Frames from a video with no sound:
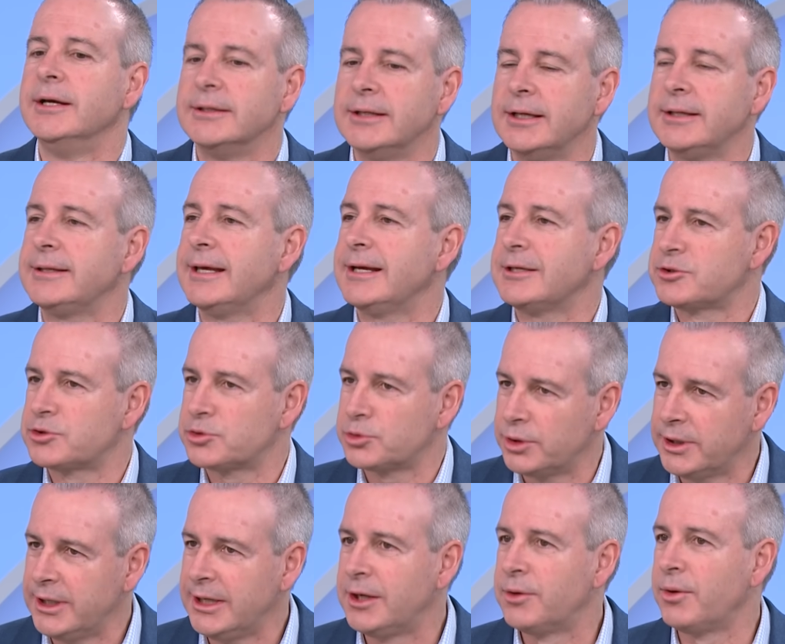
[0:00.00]
let that
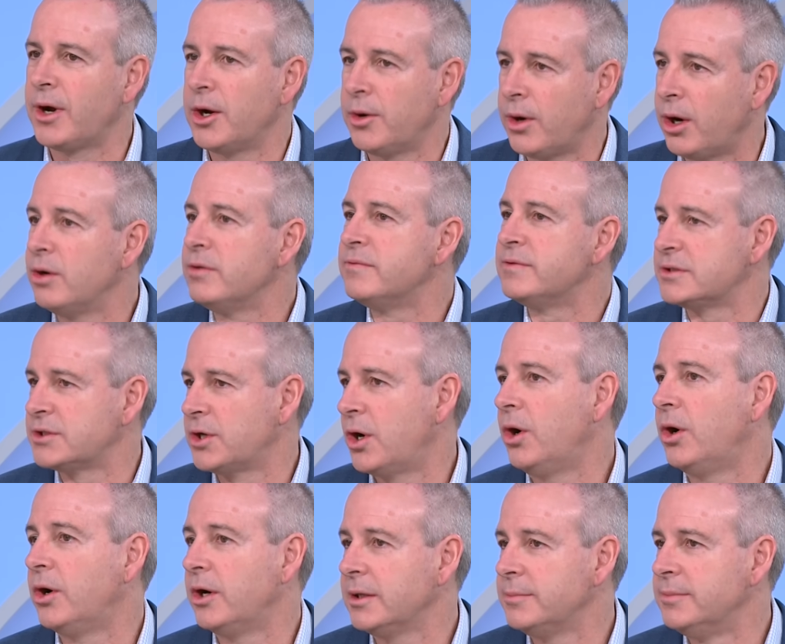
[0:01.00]
tree grow over
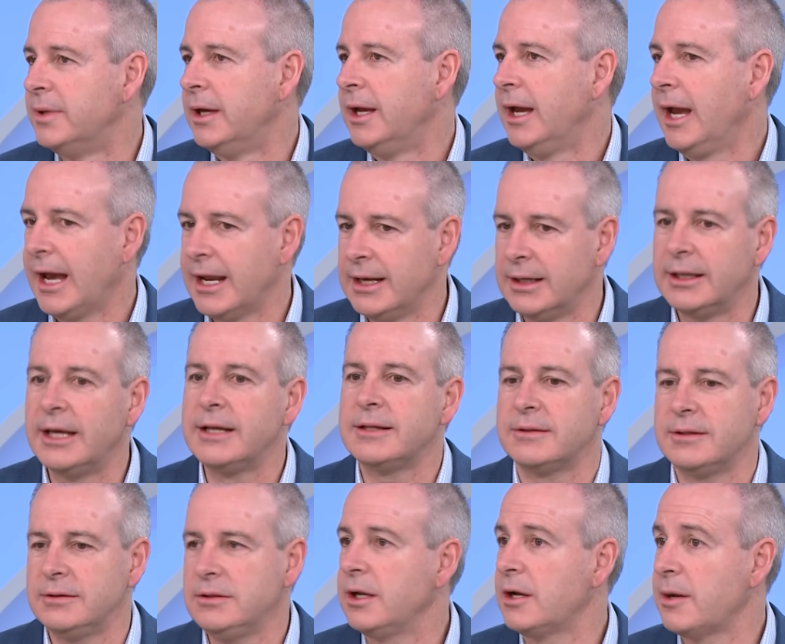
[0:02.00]
time and let,
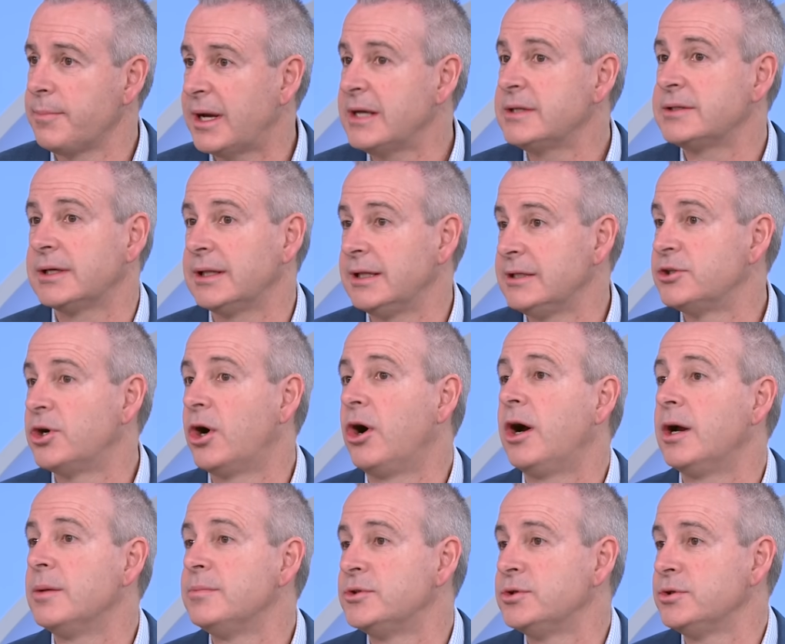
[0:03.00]
you know, basically
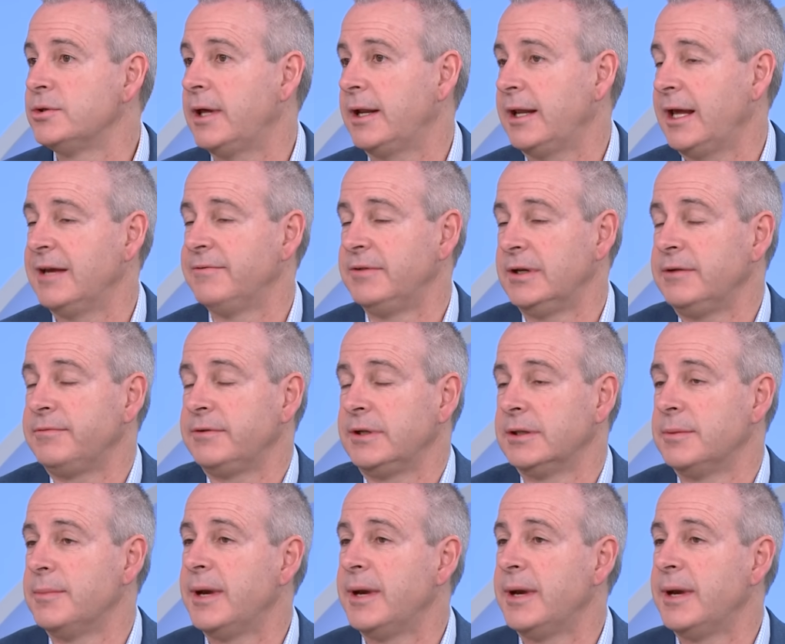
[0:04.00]
time do that heavy lifting.